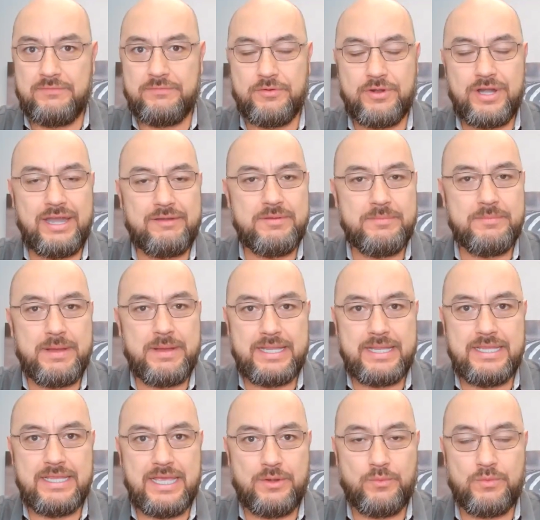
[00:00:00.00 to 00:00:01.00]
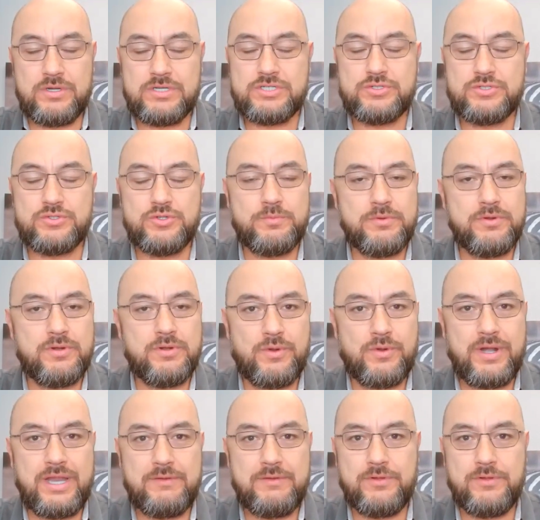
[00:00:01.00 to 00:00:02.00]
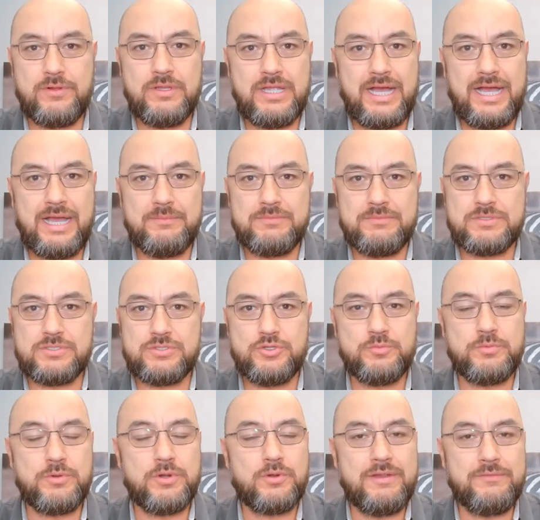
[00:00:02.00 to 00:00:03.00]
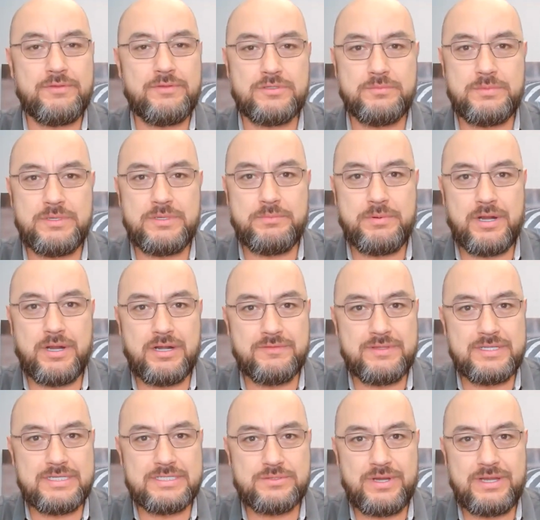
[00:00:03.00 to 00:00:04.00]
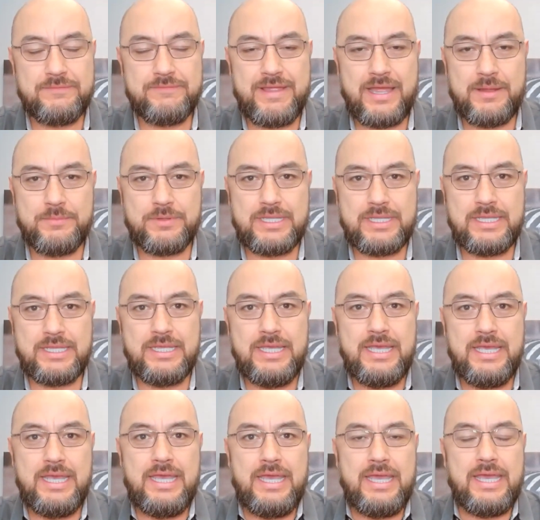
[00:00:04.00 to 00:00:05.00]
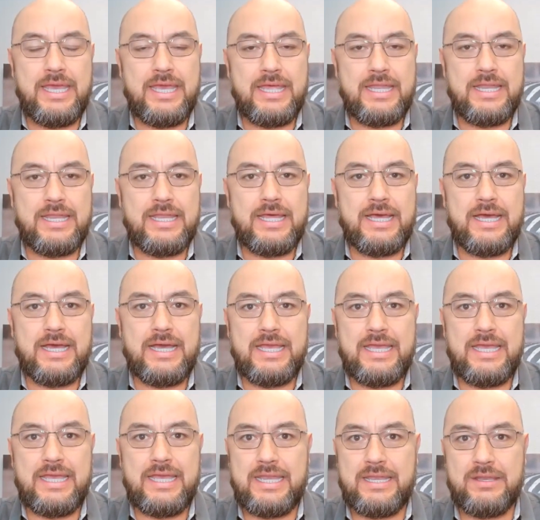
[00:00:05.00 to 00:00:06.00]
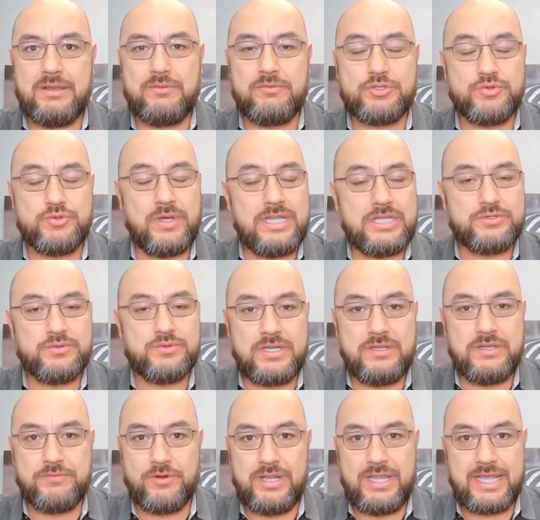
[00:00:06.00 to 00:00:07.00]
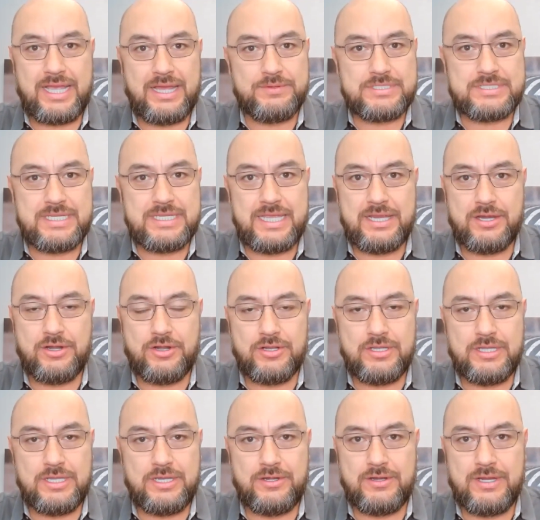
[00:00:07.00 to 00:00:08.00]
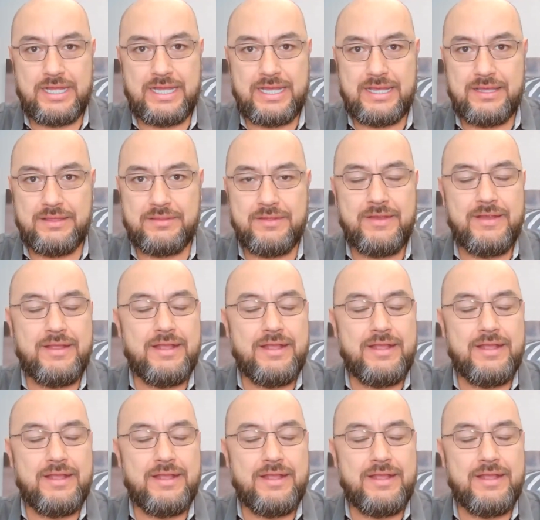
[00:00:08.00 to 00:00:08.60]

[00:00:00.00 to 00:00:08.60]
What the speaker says: for everybody, and we're super grateful. I'm super grateful to be part of this great family. And in 2024, like I was saying earlier,